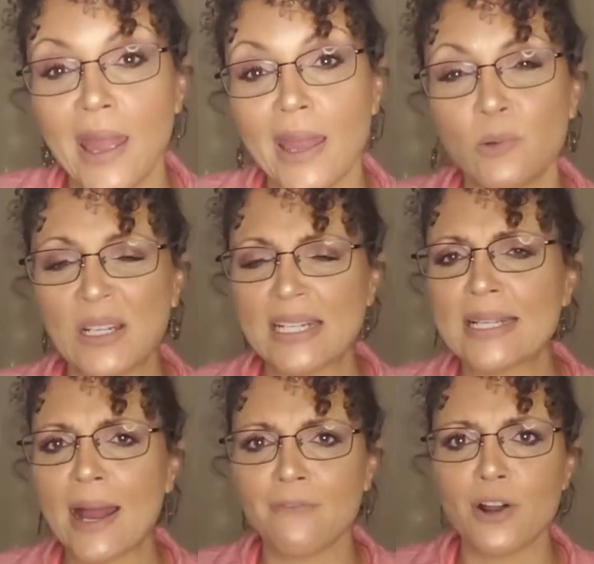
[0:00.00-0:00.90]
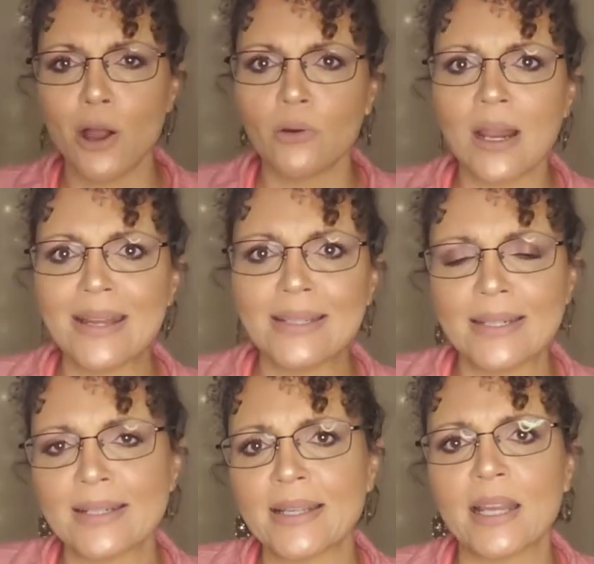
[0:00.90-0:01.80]
and we need to have our own
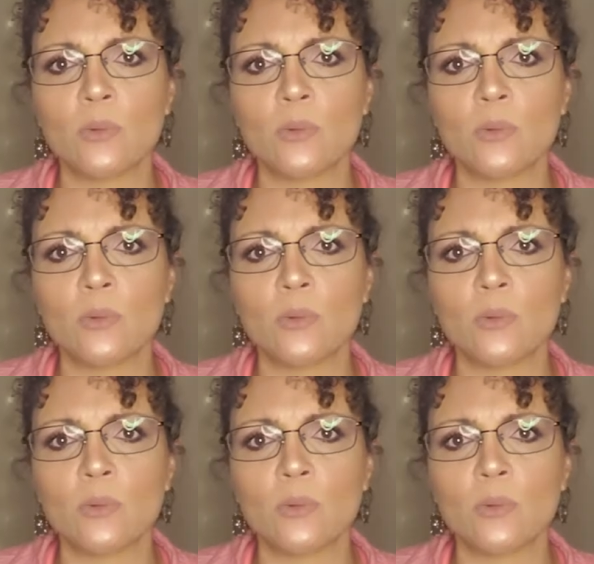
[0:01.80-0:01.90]
identity,